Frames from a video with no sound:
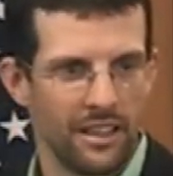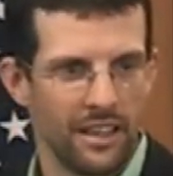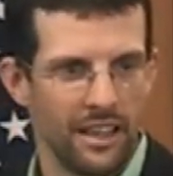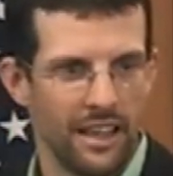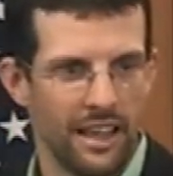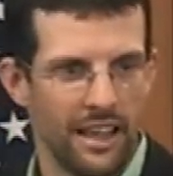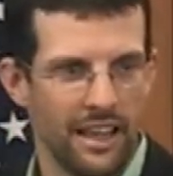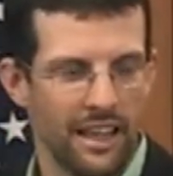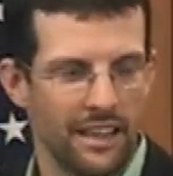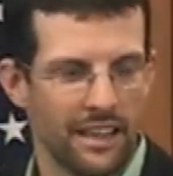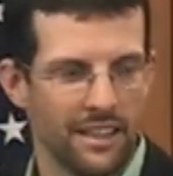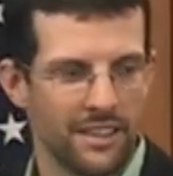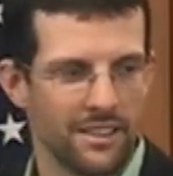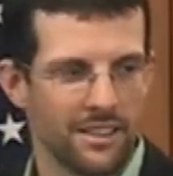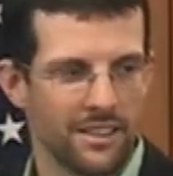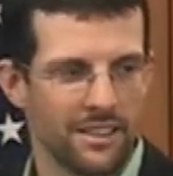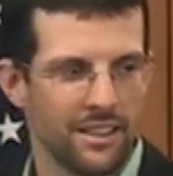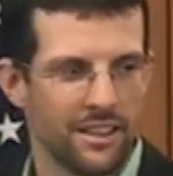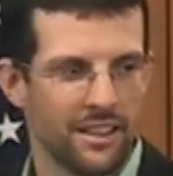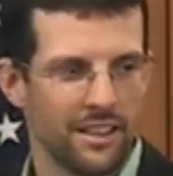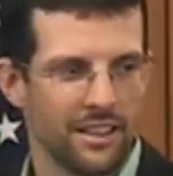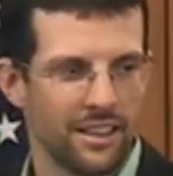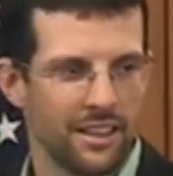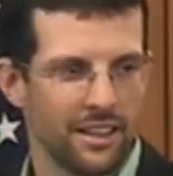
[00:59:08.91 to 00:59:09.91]
And
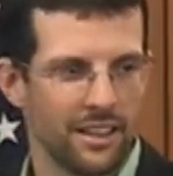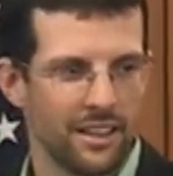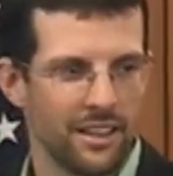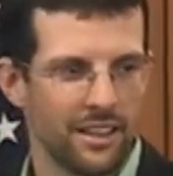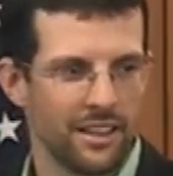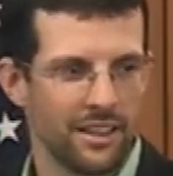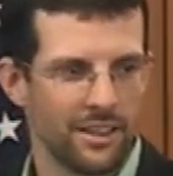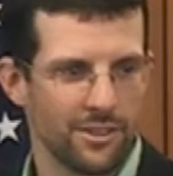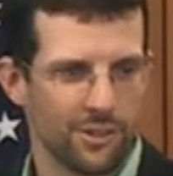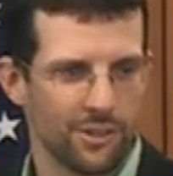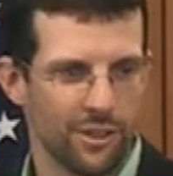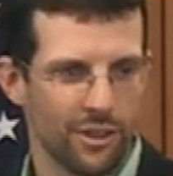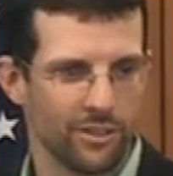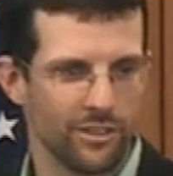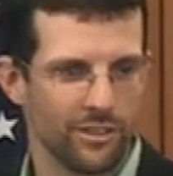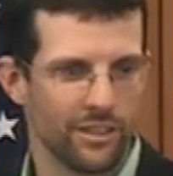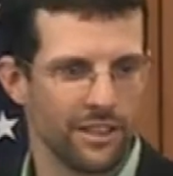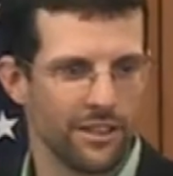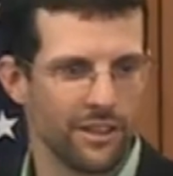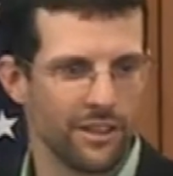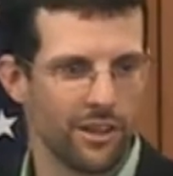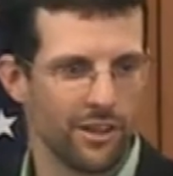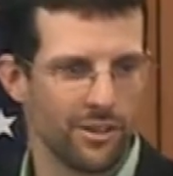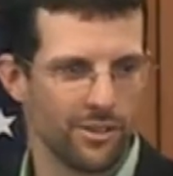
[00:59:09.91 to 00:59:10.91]
certainly
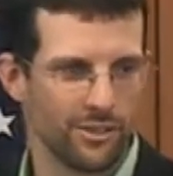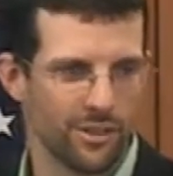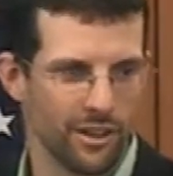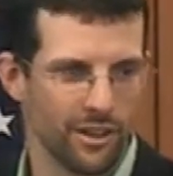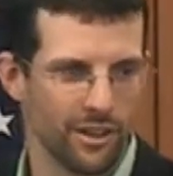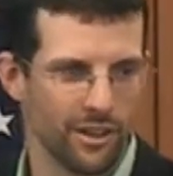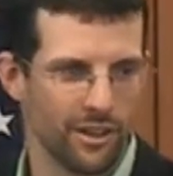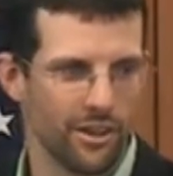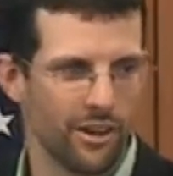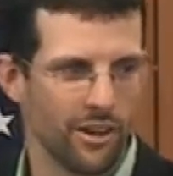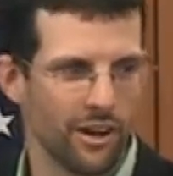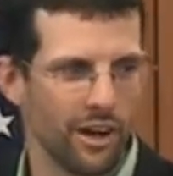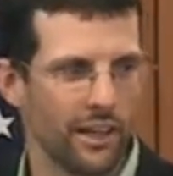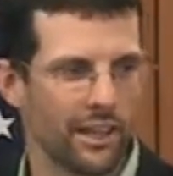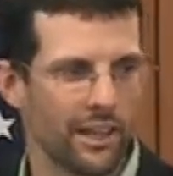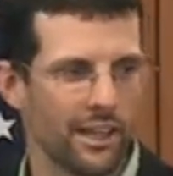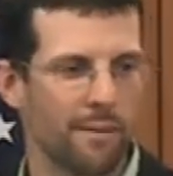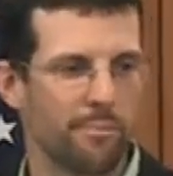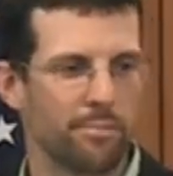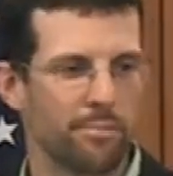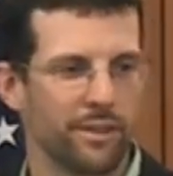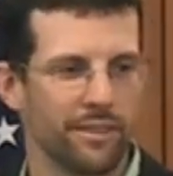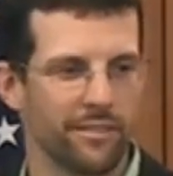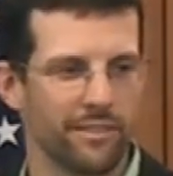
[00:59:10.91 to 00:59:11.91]
those are, are a
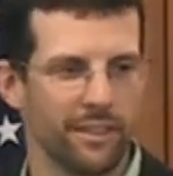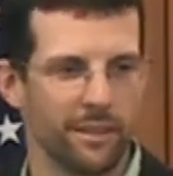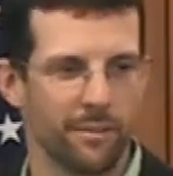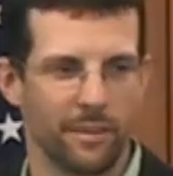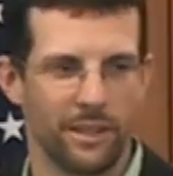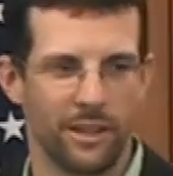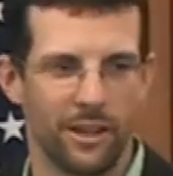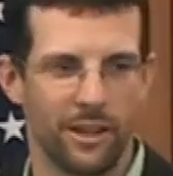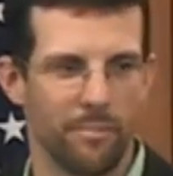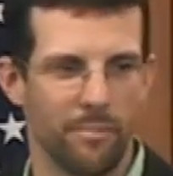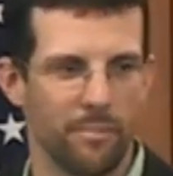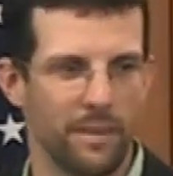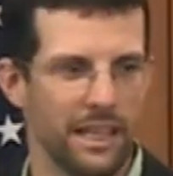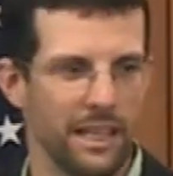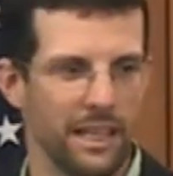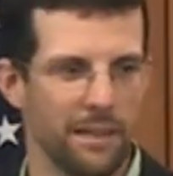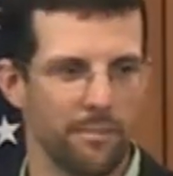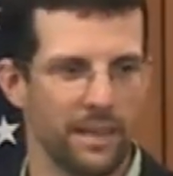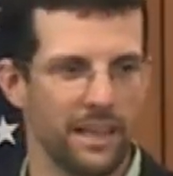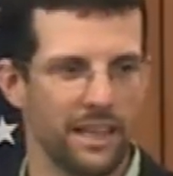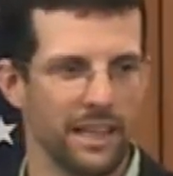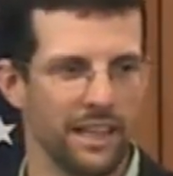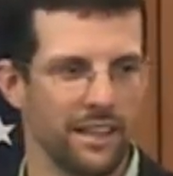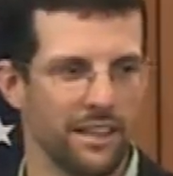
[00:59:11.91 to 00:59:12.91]
couple of them, and there are many,
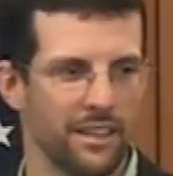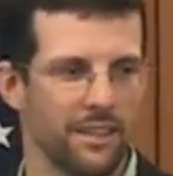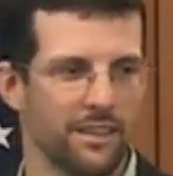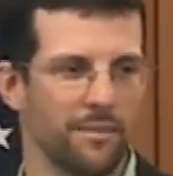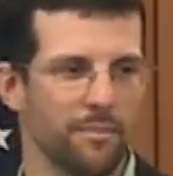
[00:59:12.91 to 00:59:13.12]
many,